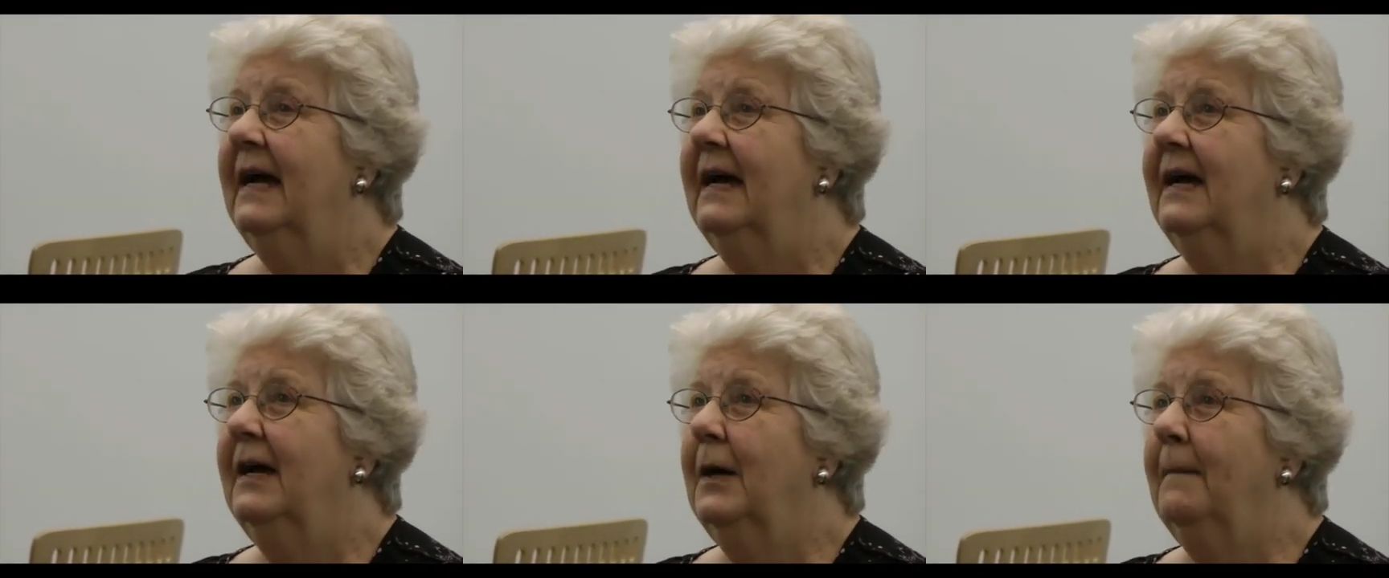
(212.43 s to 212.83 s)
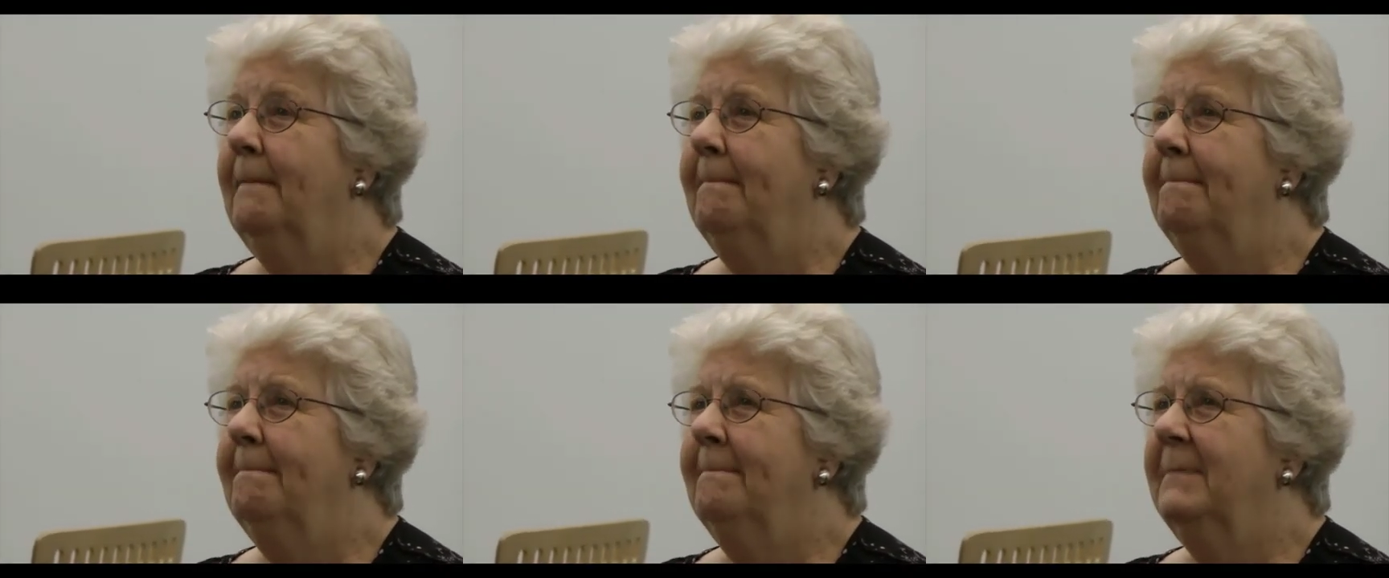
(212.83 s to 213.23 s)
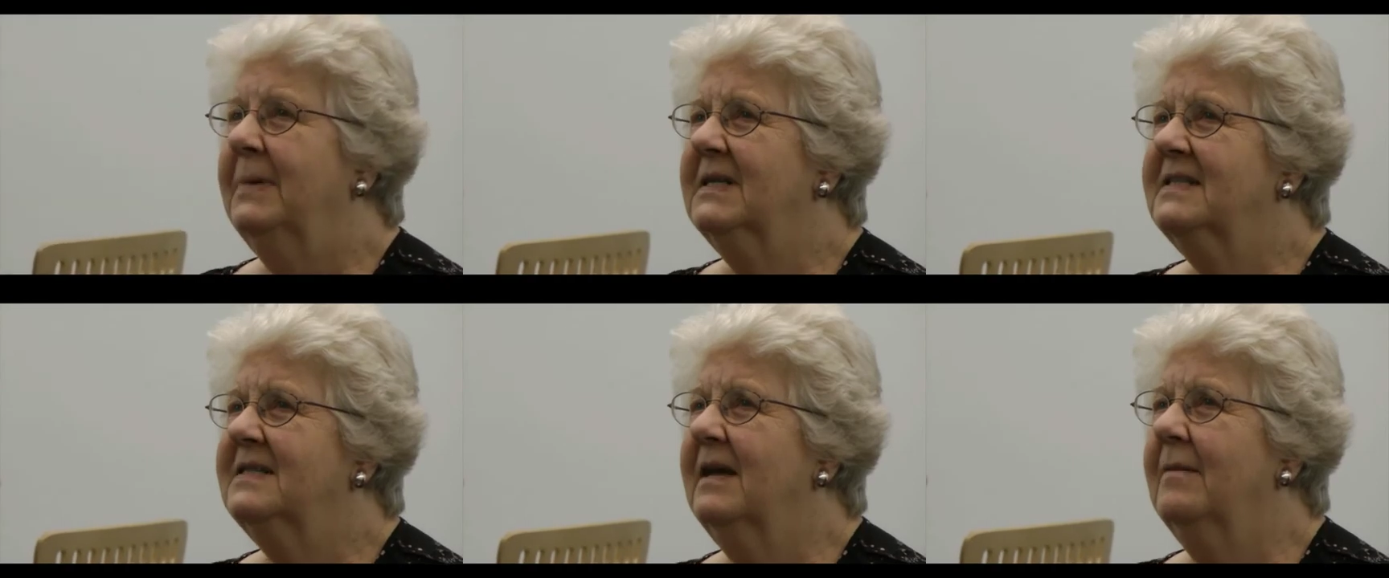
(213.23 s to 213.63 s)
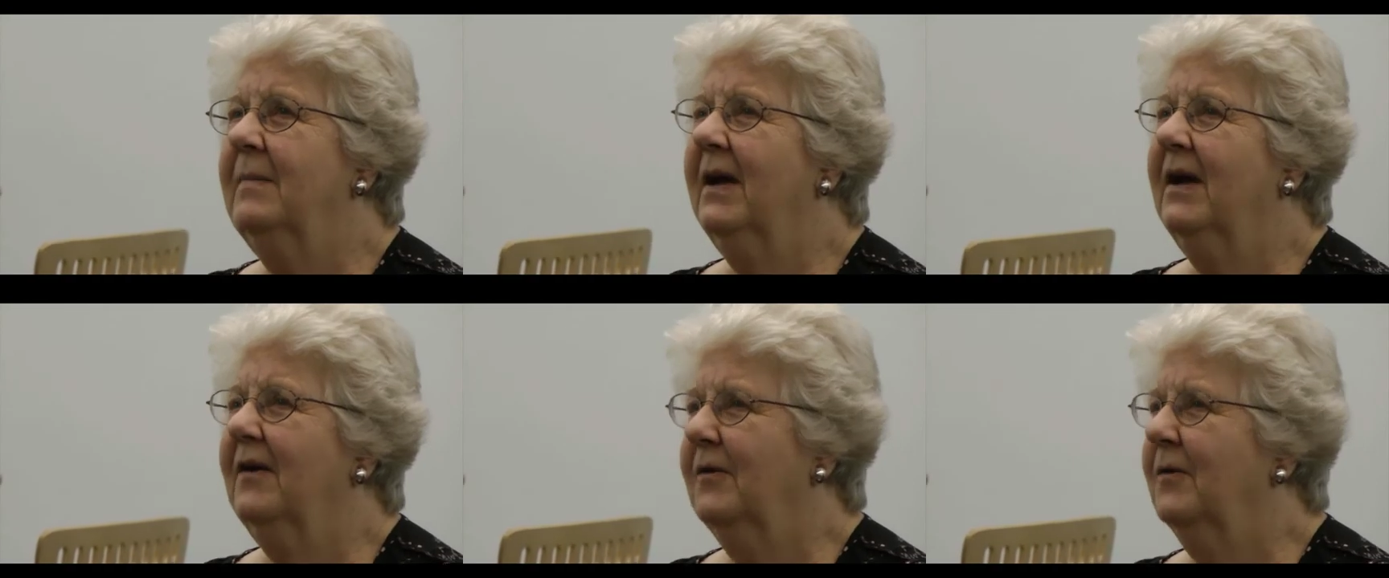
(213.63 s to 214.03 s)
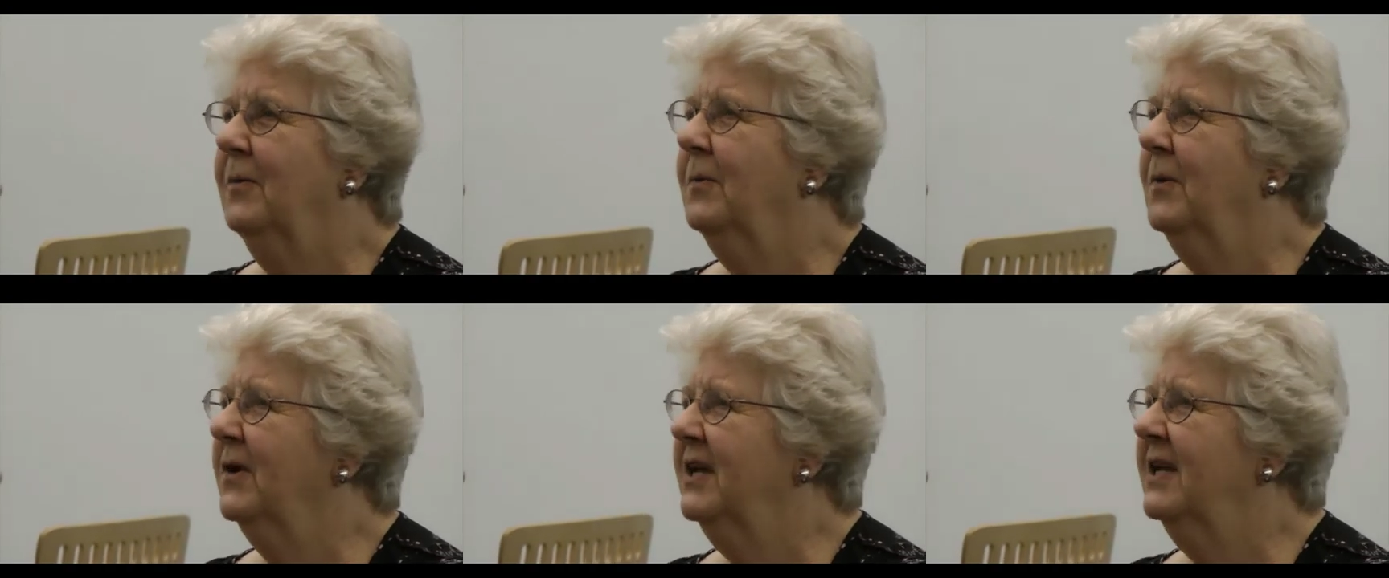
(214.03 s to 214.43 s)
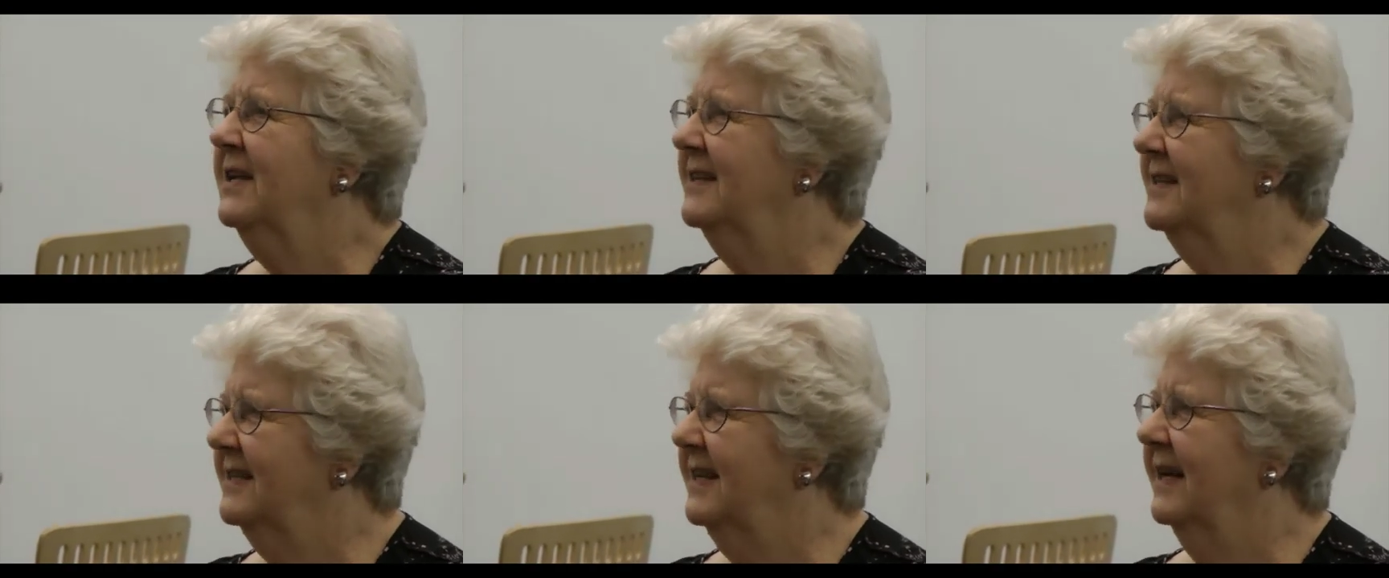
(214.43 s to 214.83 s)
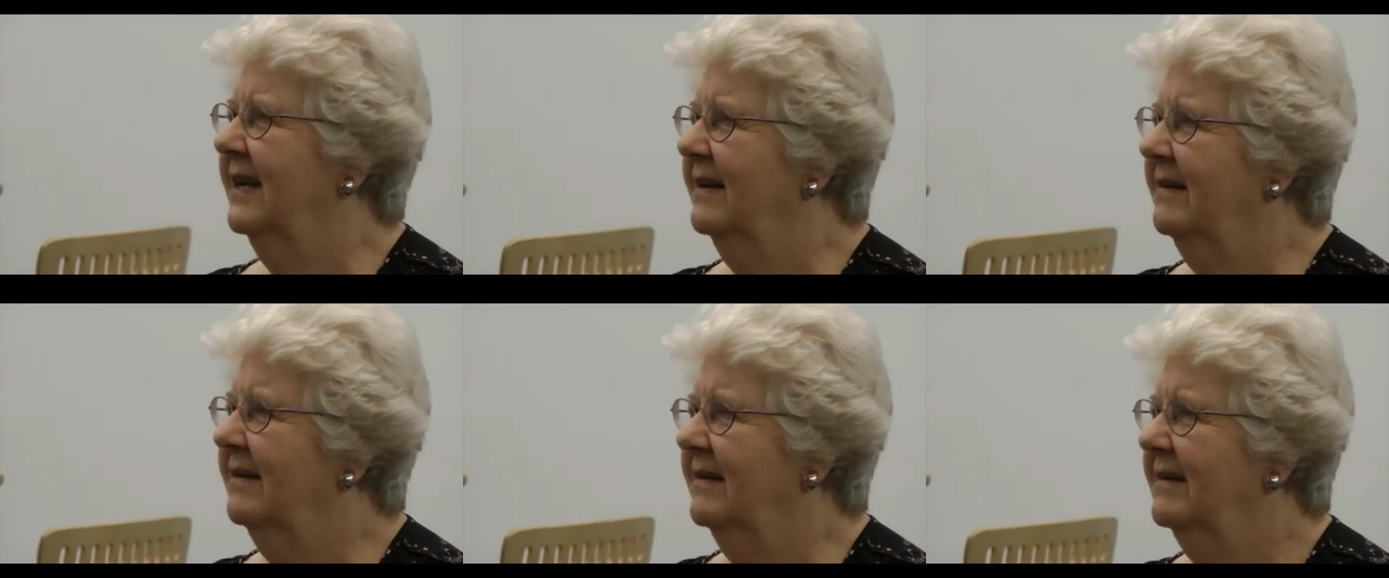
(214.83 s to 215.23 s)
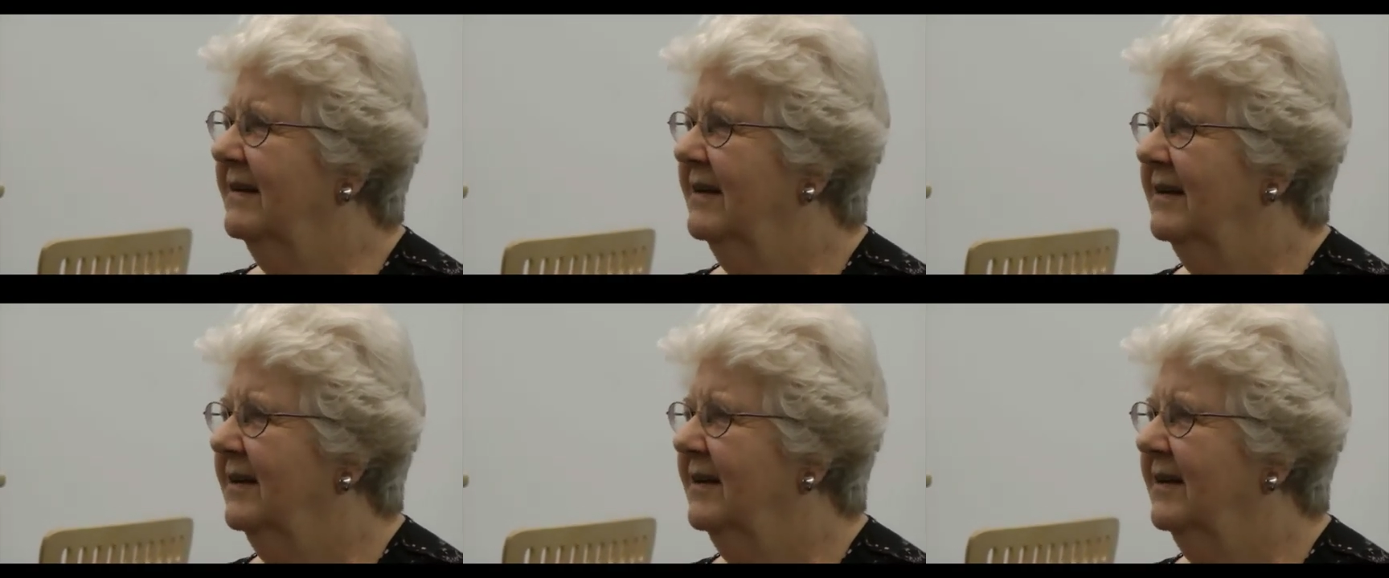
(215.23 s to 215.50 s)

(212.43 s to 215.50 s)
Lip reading: But somehow what he had done,